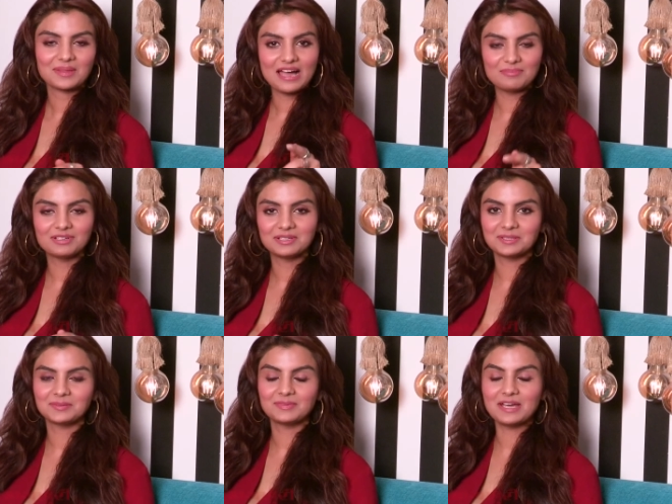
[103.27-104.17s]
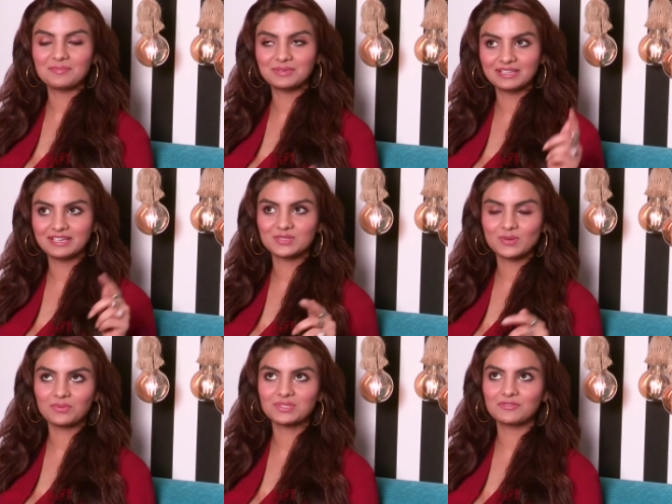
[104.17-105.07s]
happened here, happened there. So
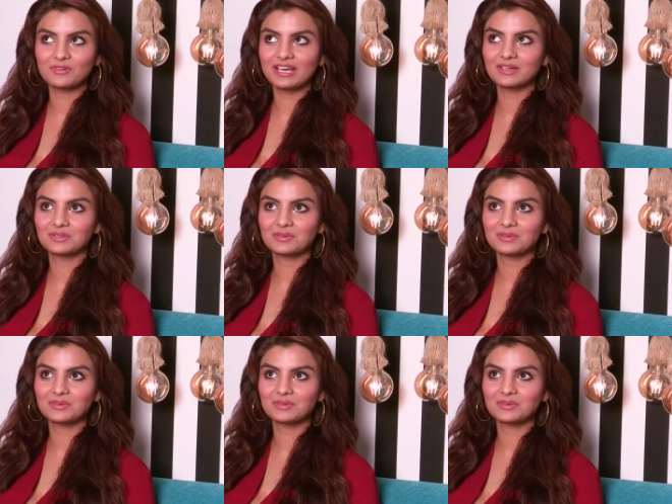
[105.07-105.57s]
I was there for like